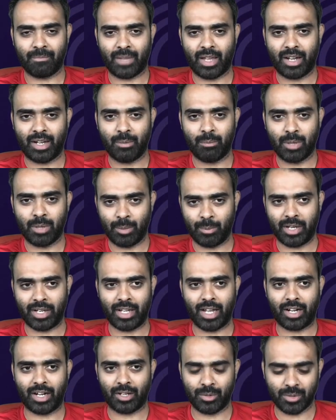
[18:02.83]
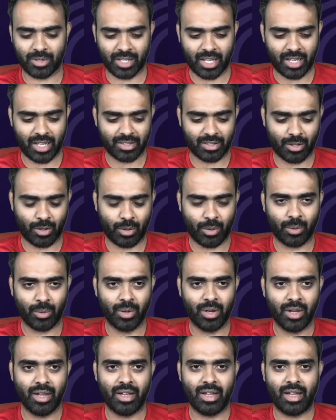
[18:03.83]
implement that use case.
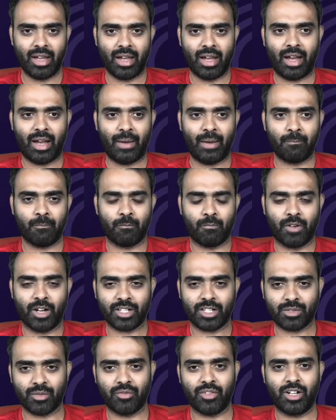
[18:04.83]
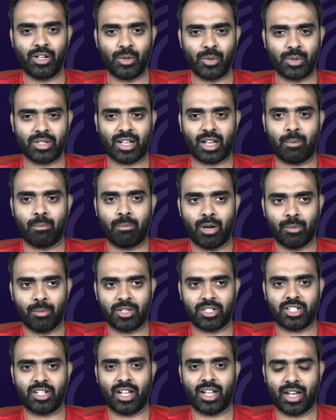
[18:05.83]
So first one we'll do is like a
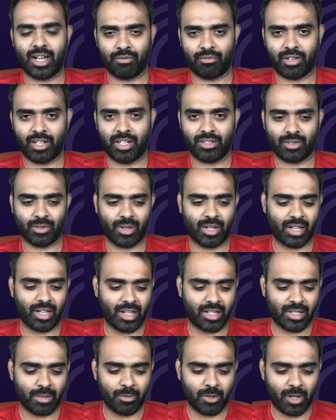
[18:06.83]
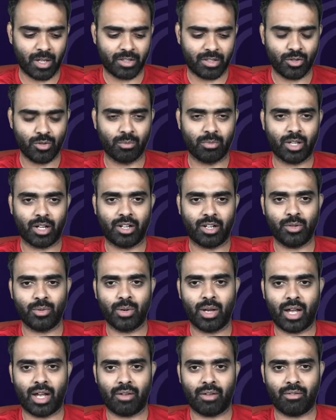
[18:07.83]
permissioned NFT. So like let's assume that you
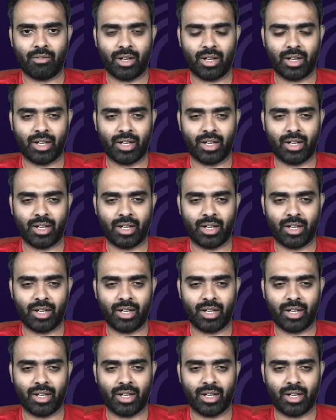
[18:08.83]
have